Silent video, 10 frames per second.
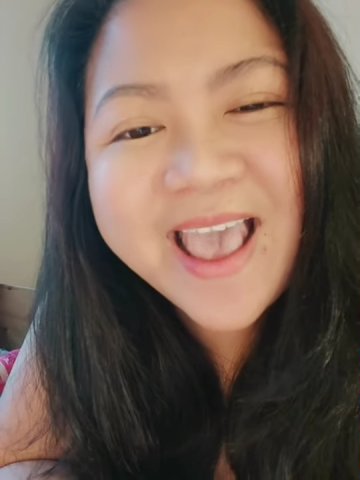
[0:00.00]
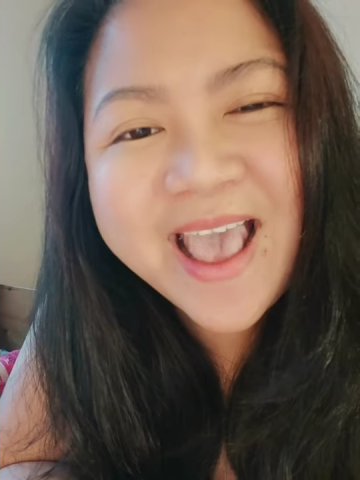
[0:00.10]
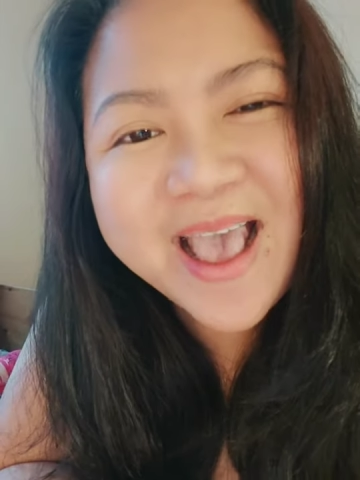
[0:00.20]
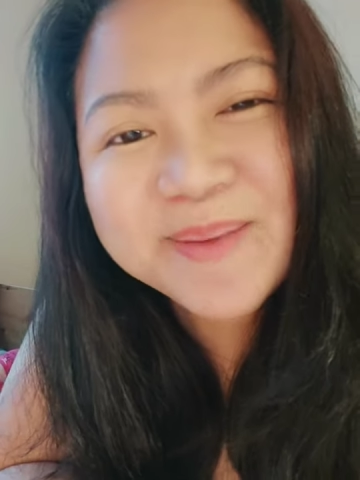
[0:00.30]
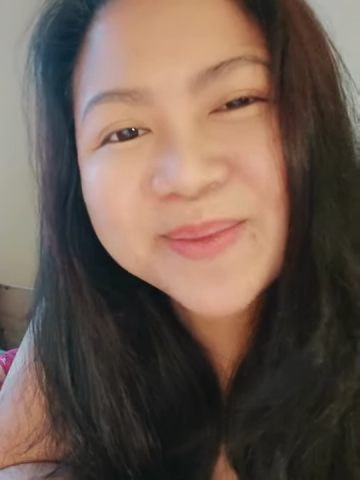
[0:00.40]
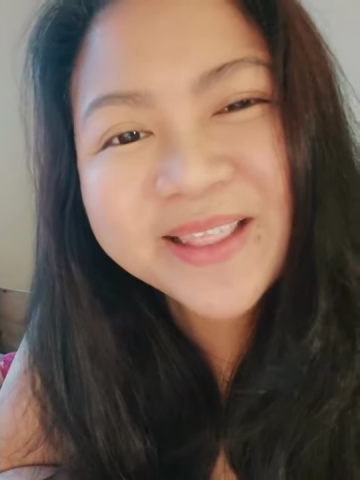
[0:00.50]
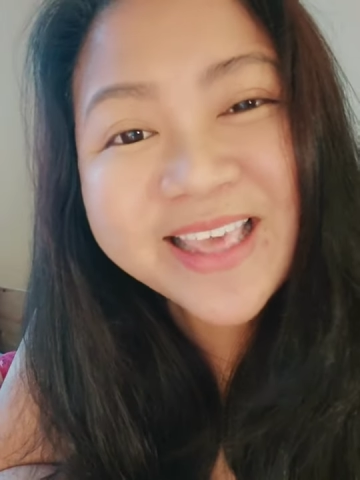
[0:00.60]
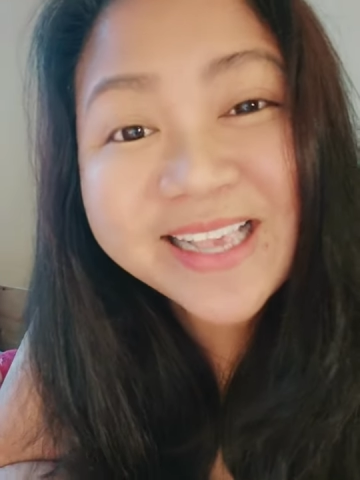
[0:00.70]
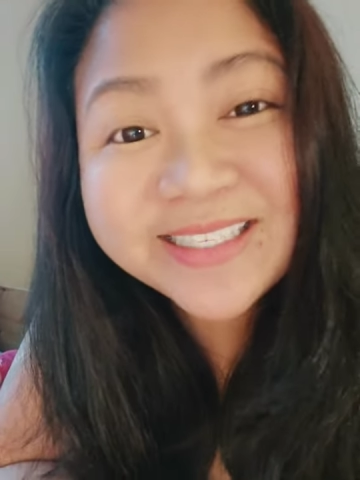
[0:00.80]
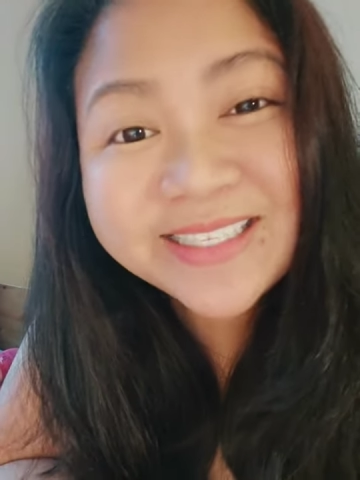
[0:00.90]
Happy
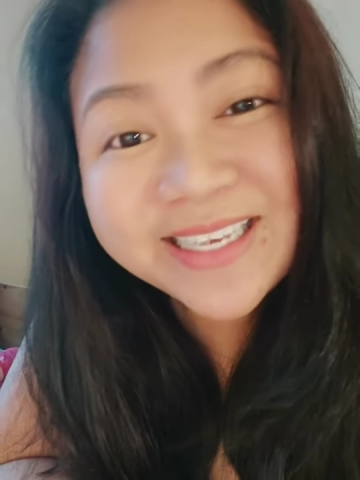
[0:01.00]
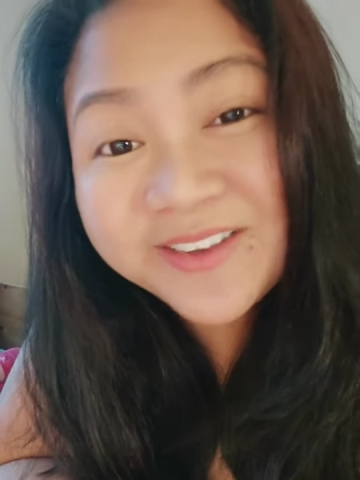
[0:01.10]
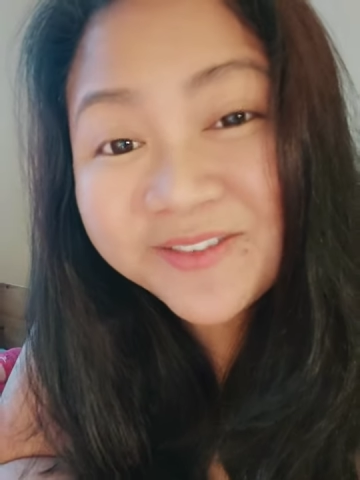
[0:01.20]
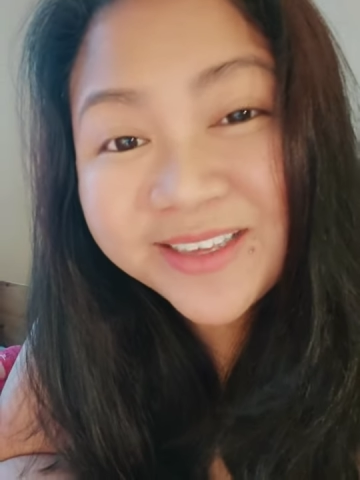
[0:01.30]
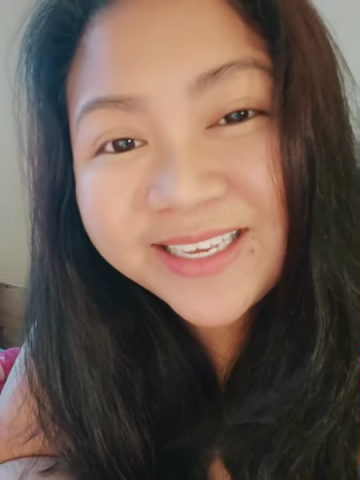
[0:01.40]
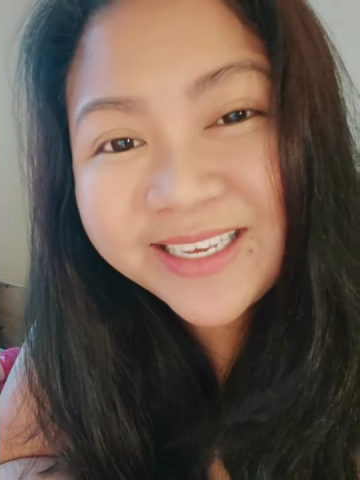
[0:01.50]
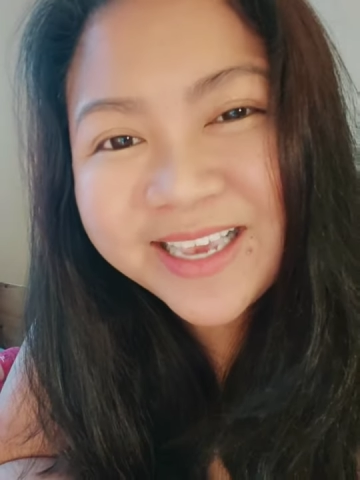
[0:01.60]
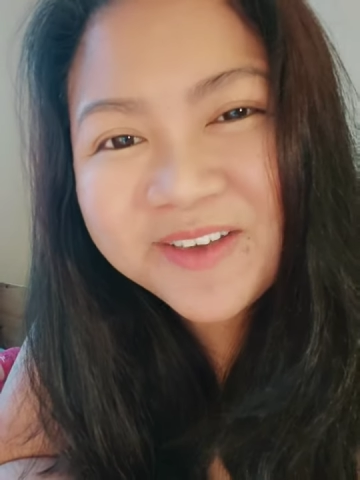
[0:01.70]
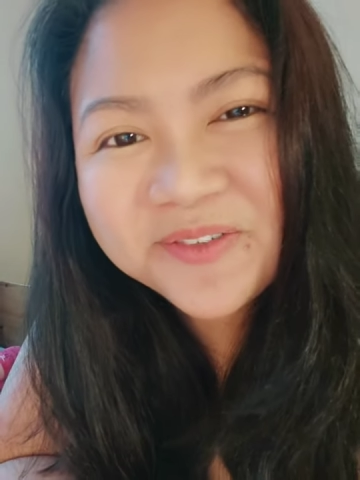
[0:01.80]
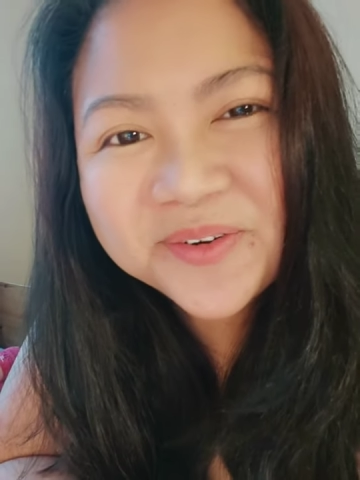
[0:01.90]

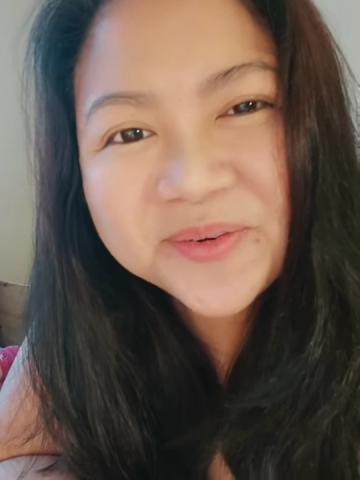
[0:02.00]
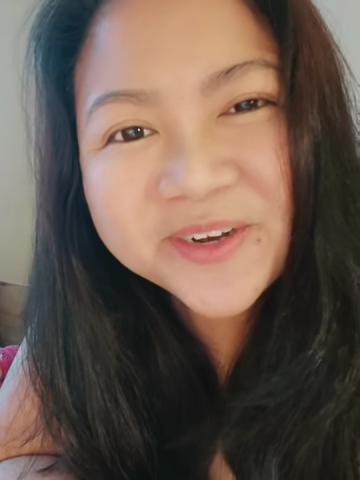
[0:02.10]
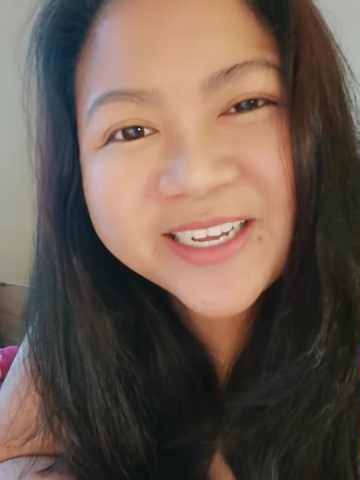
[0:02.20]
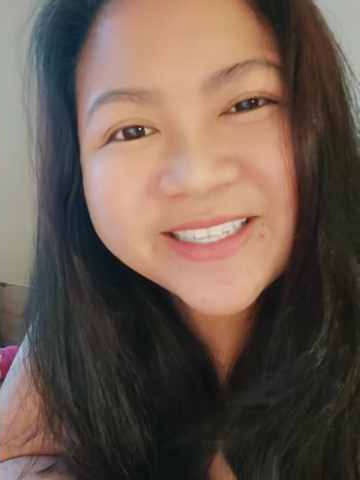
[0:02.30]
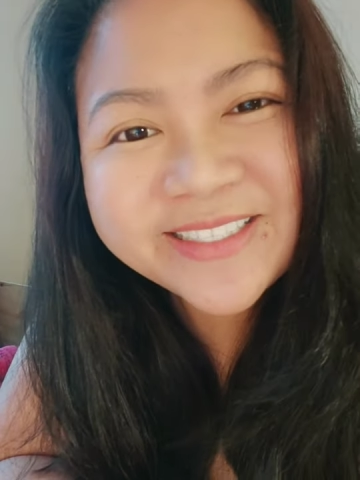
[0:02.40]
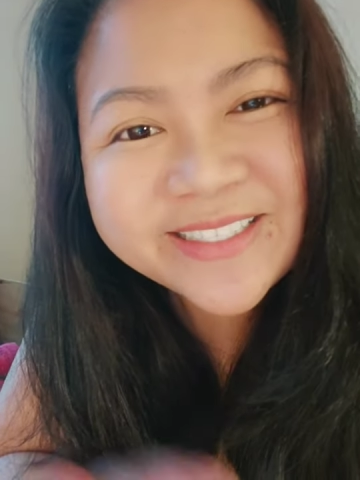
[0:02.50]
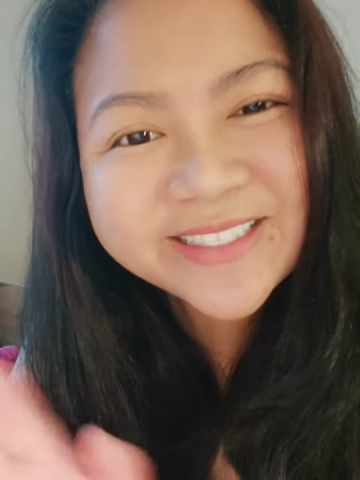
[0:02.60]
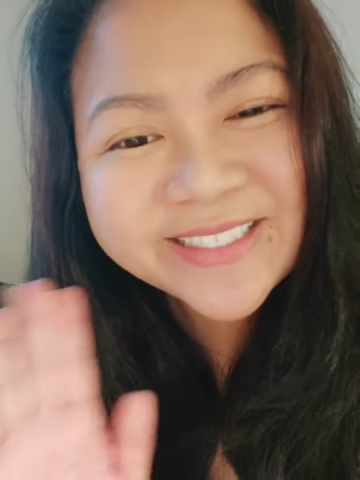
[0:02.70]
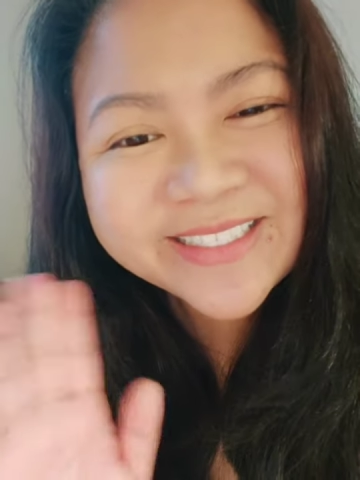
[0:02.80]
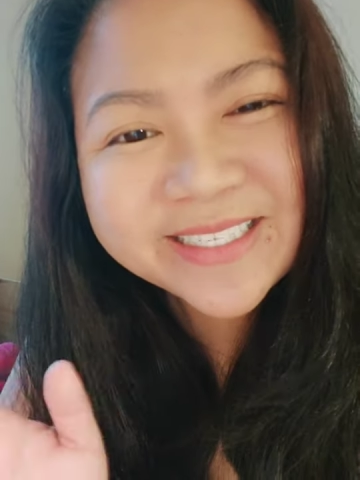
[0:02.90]
Thanksgiving, everyone.
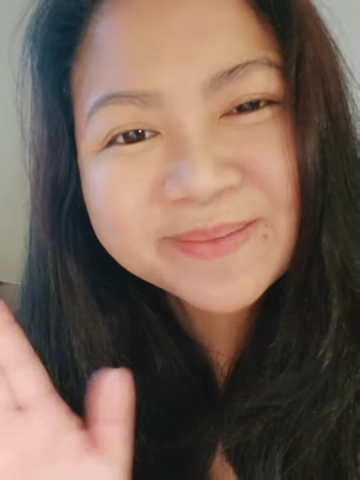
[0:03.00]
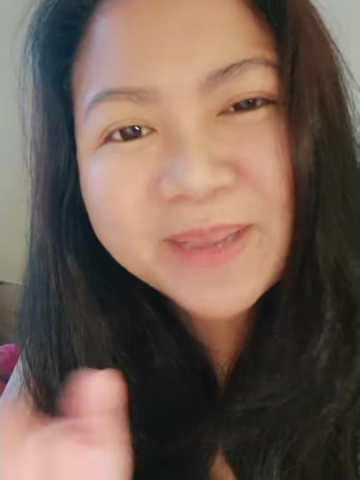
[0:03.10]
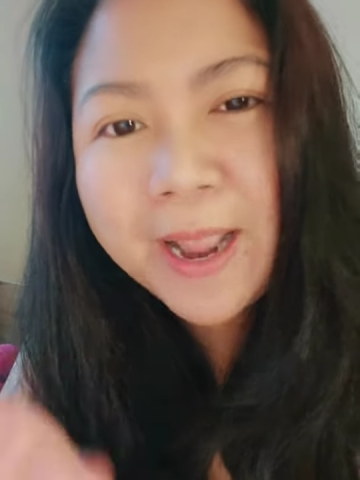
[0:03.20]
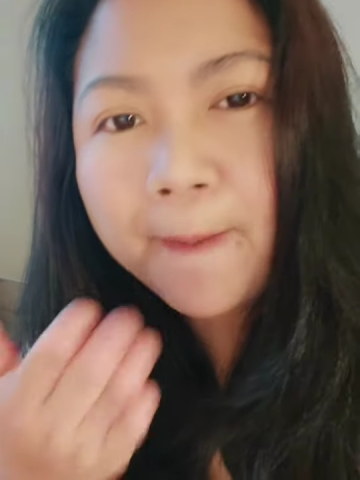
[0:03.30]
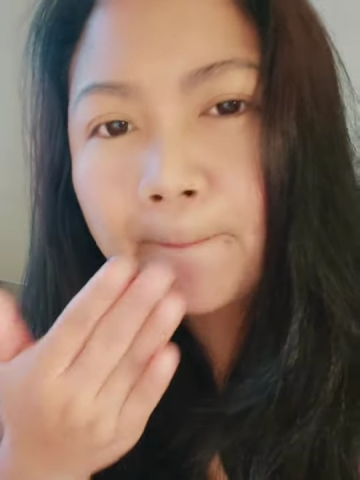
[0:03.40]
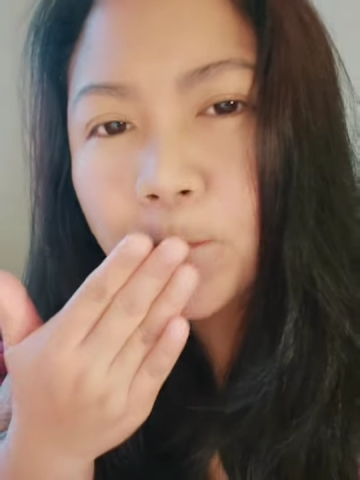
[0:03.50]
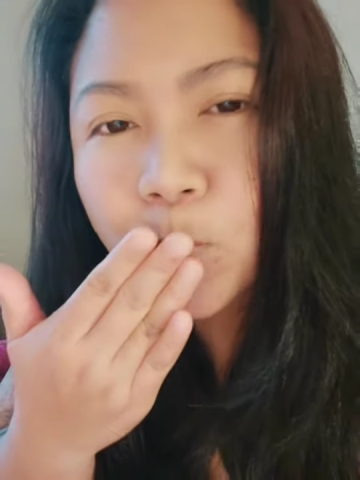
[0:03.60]
Bye.